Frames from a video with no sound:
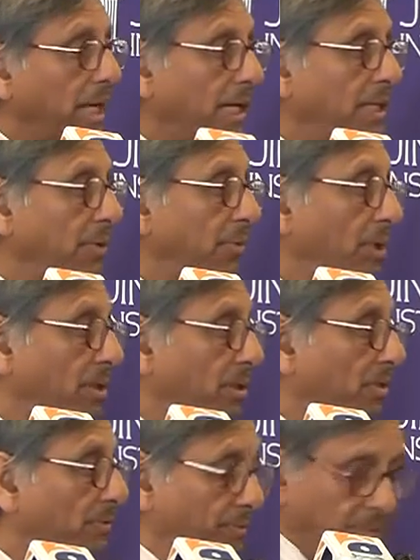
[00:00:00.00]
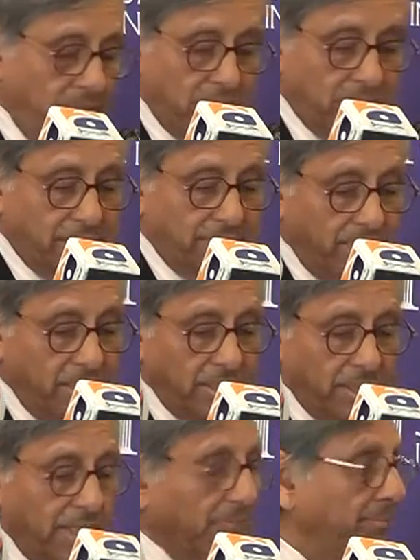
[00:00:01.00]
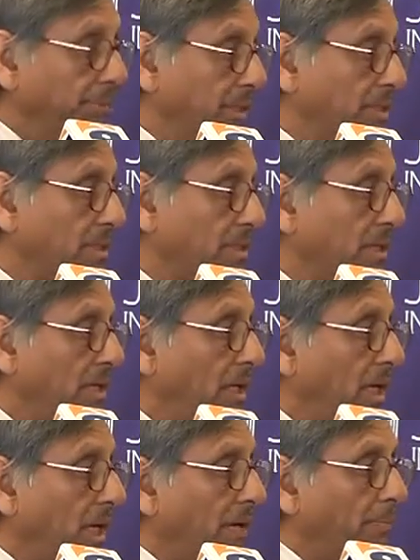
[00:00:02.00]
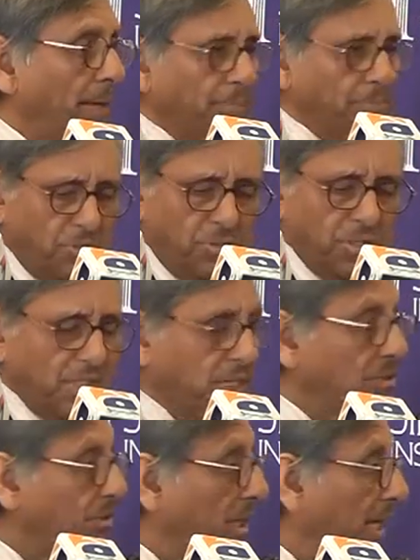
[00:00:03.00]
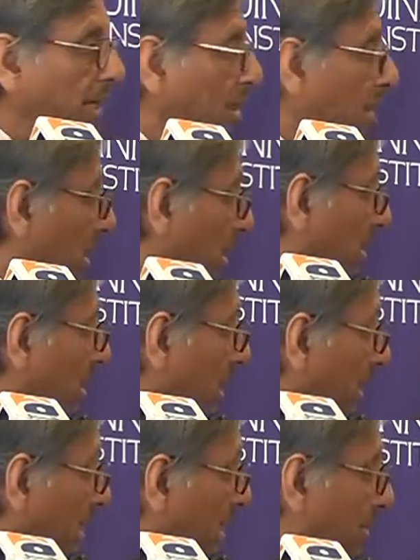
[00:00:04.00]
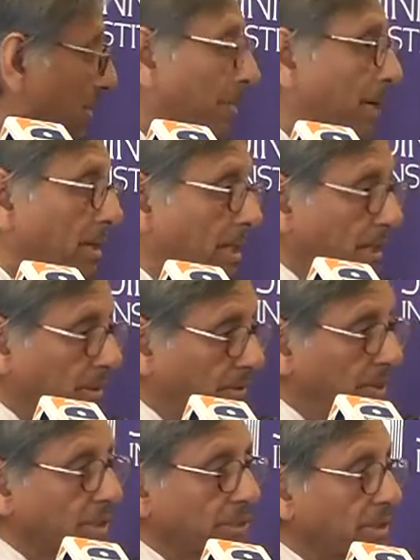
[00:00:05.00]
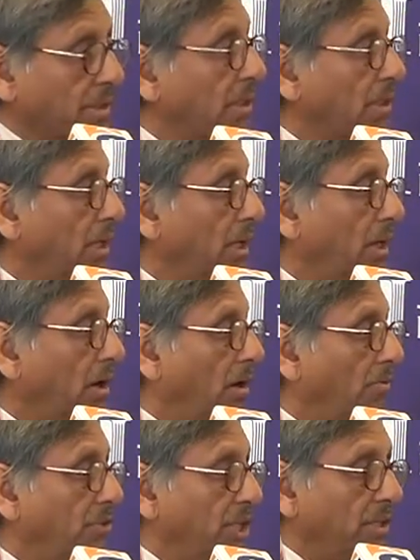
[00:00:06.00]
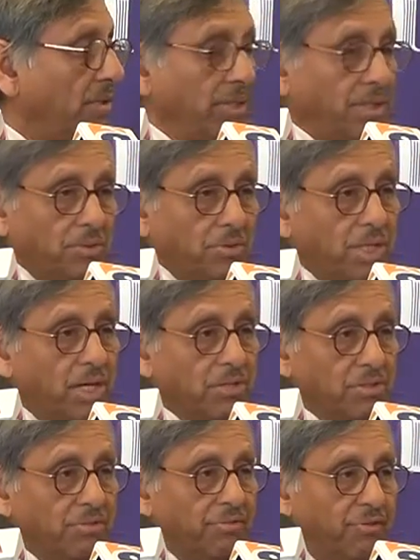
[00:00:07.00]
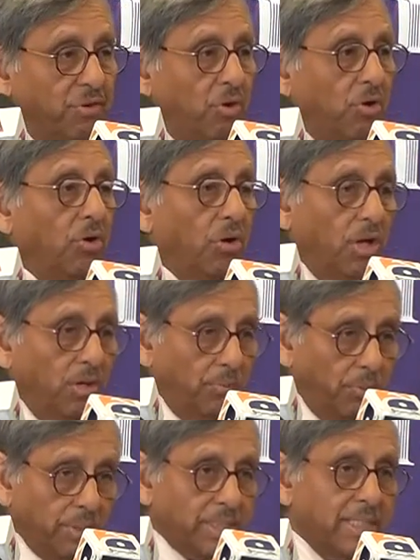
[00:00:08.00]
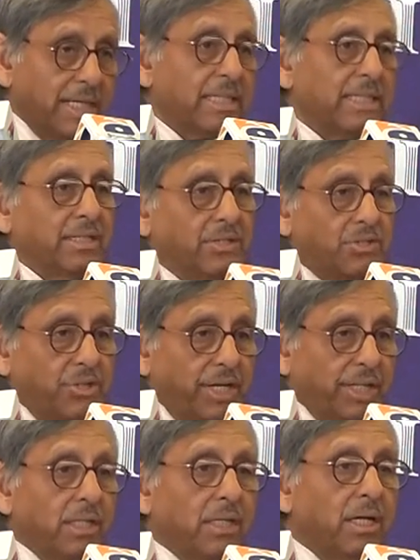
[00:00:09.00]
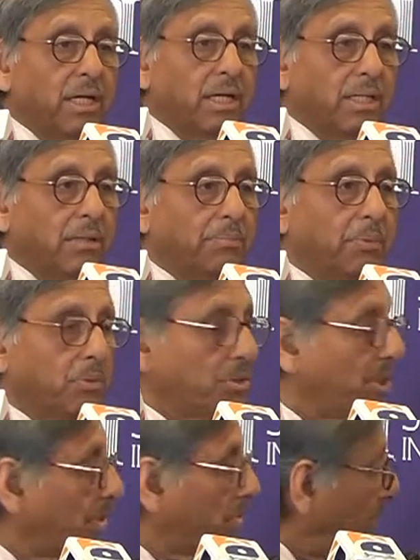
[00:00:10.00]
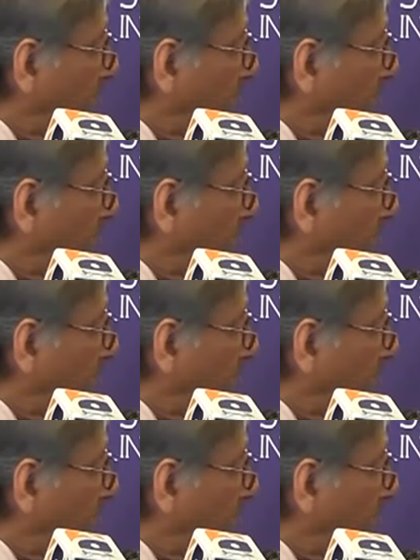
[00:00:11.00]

the handiwork of civilian governments. And perhaps to this I should add the Islamabad Declaration of January 2004, which set in train the process